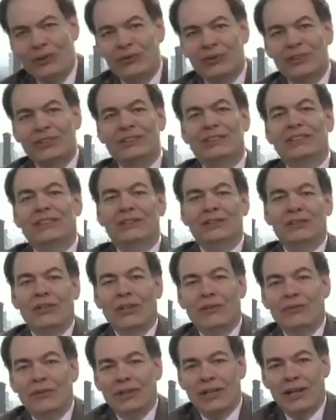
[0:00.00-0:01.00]
to do it for this
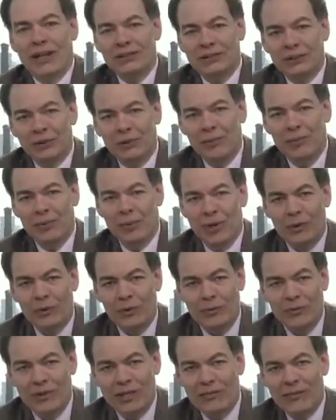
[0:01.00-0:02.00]
edition of the Keiser
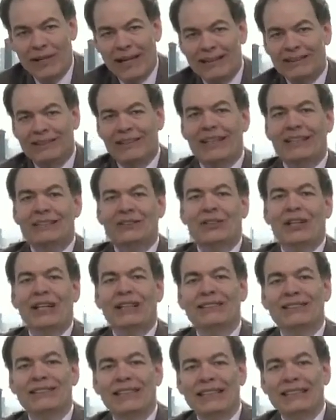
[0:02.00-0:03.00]
Report with me, Max Keiser,
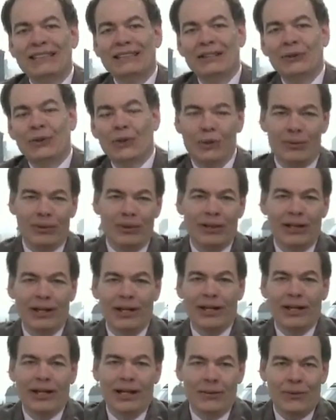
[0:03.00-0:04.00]
and Stacy
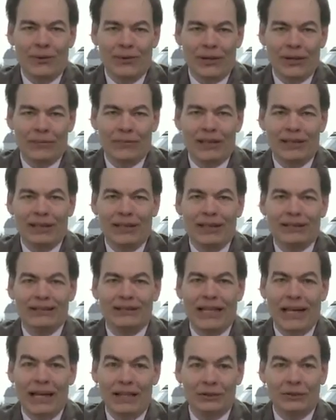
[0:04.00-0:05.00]
Herbert. I want to thank my
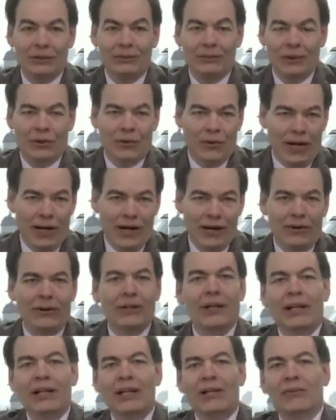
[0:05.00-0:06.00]
guest, Andrew
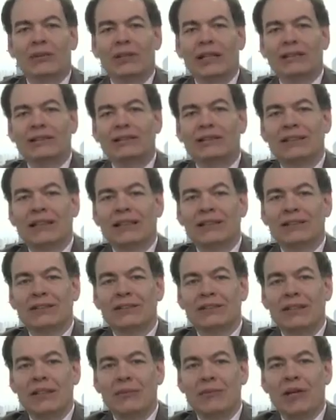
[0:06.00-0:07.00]
Maguire. If you'd like to send
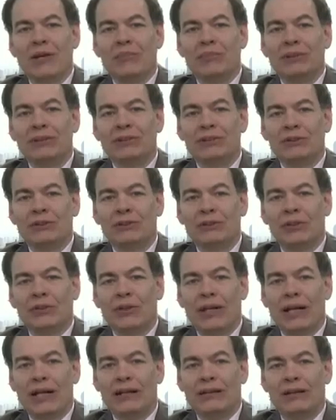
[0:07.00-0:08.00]
us an email, please do
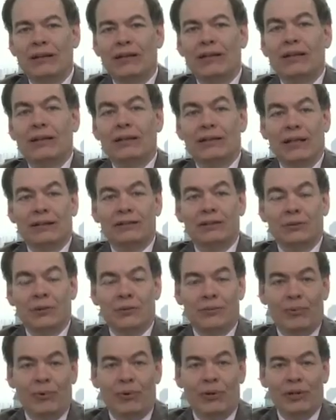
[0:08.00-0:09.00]
so at
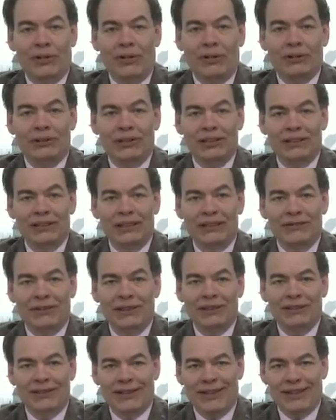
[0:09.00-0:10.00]

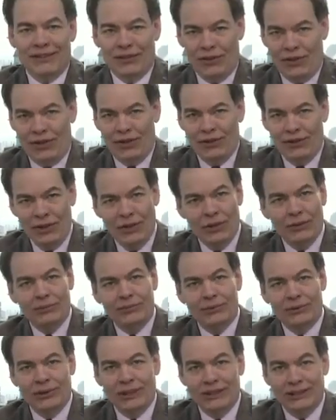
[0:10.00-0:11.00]

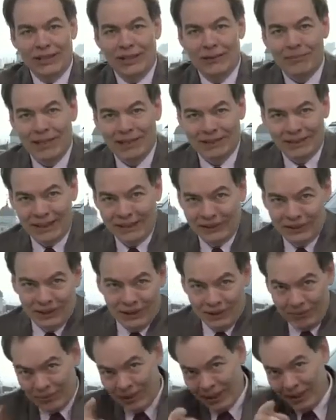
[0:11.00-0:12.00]
keiserreport@rttv.ru. Until next time, Max
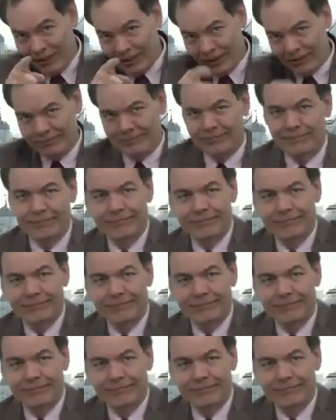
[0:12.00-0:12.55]
Keiser saying bye, y'all.